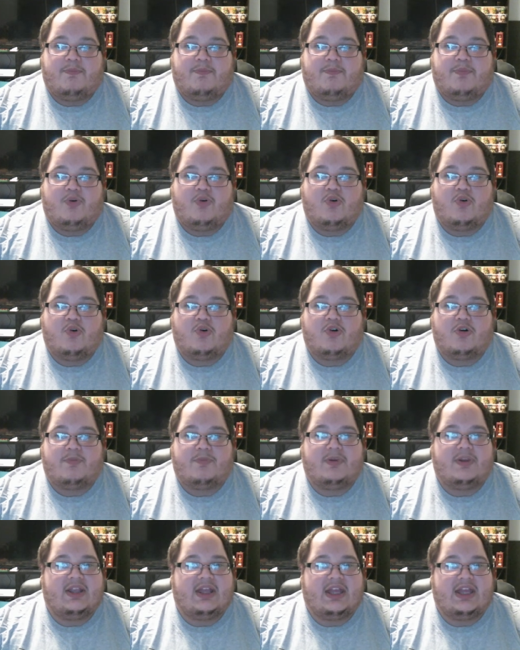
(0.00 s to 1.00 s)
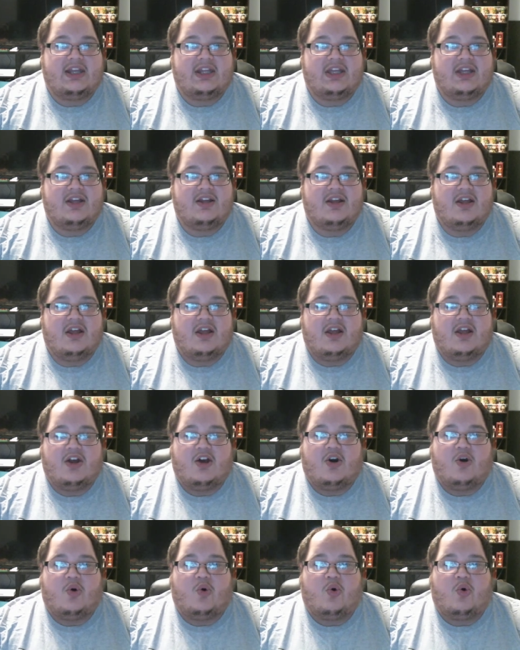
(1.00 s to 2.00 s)
poor planning
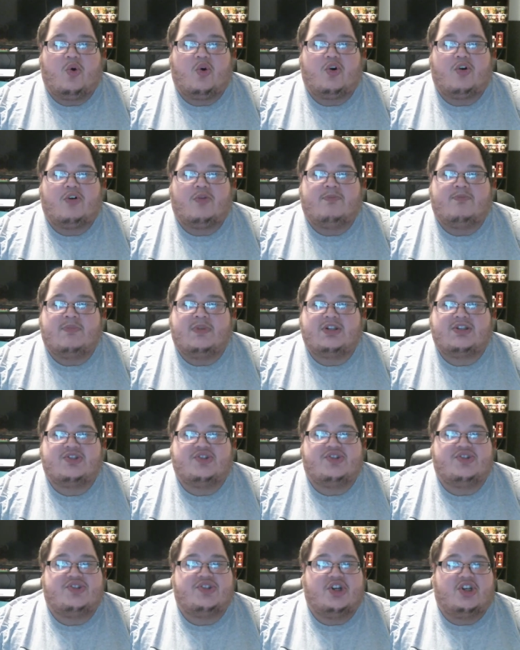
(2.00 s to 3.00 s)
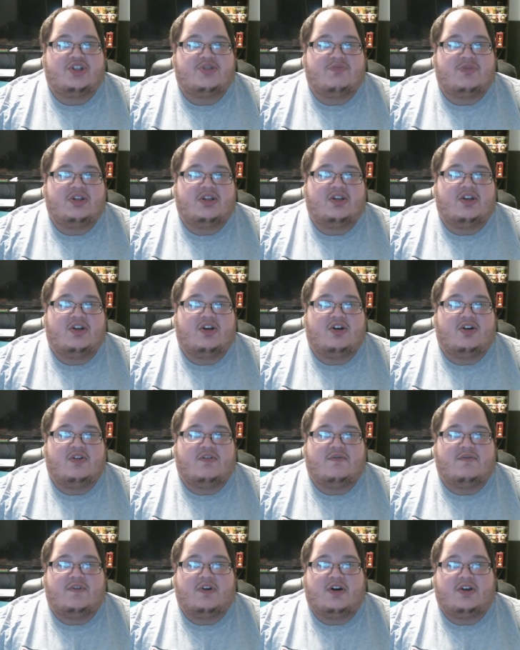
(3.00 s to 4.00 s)
or misjudgment
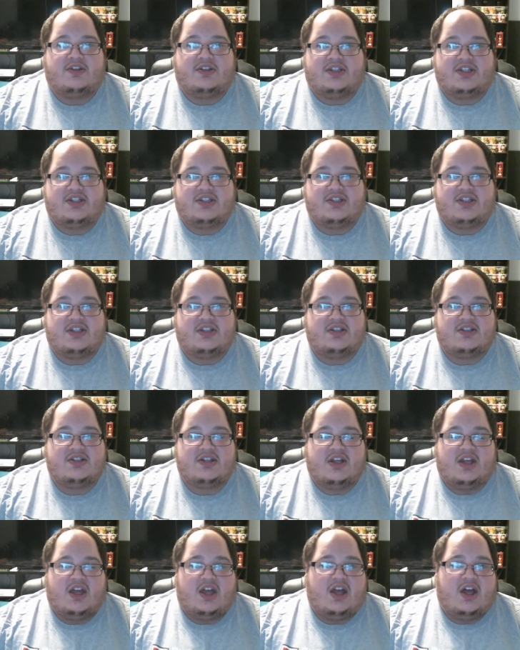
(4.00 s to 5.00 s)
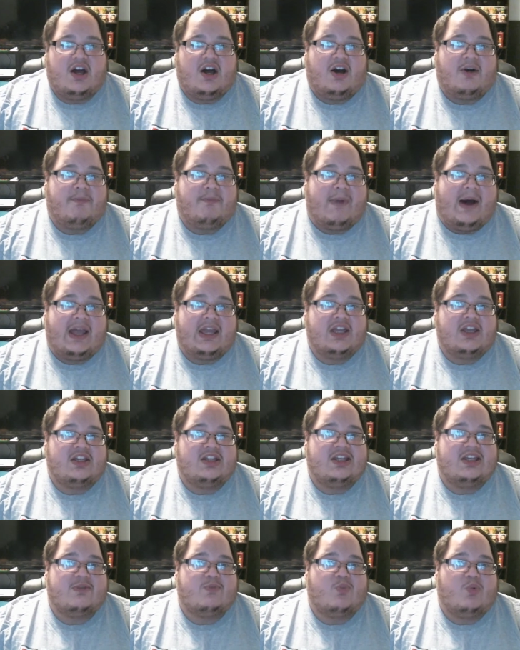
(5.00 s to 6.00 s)
of distance. Mia
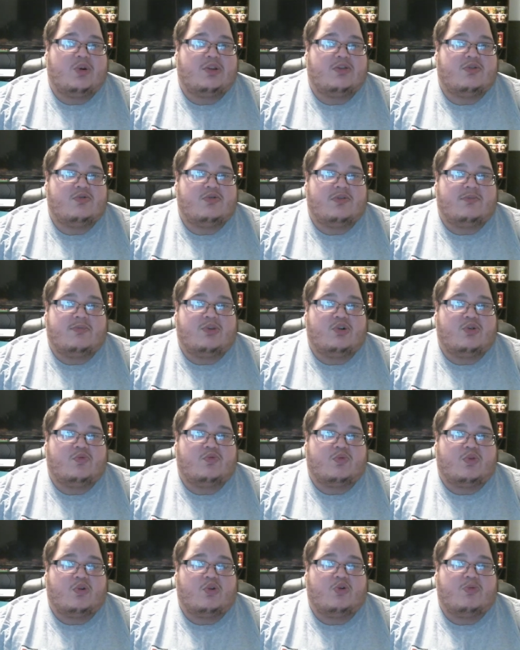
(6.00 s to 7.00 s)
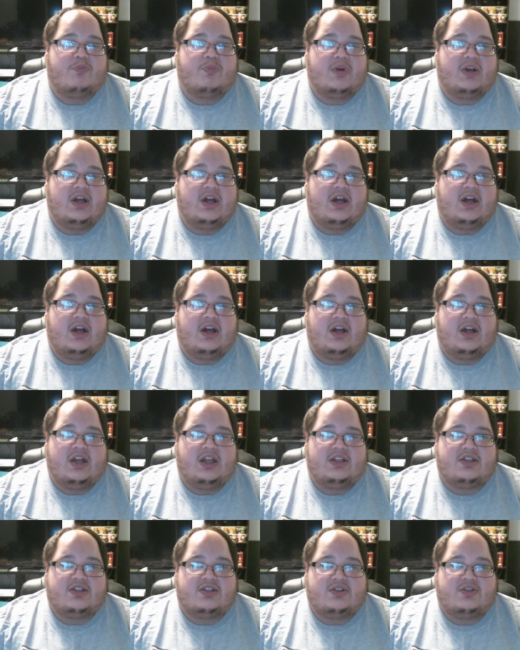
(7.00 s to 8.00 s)
Yim went through the middle rope
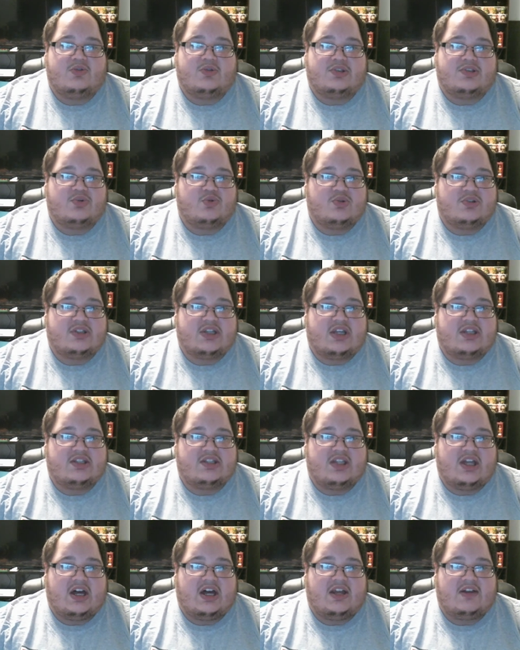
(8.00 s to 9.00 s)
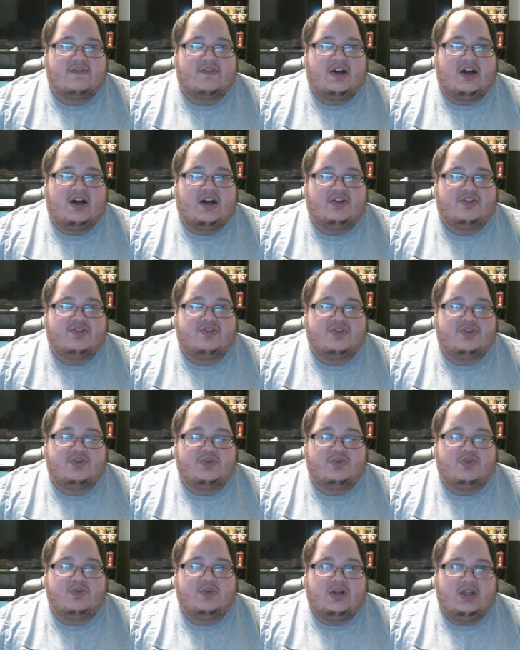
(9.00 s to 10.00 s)
to do a suicide dive
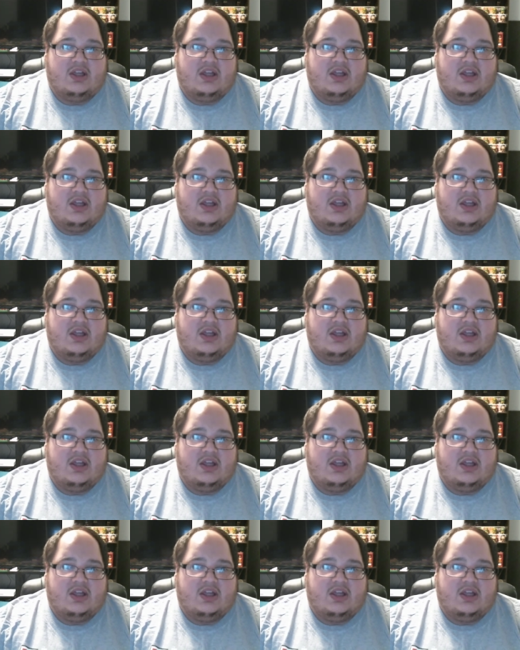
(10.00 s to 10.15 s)
onto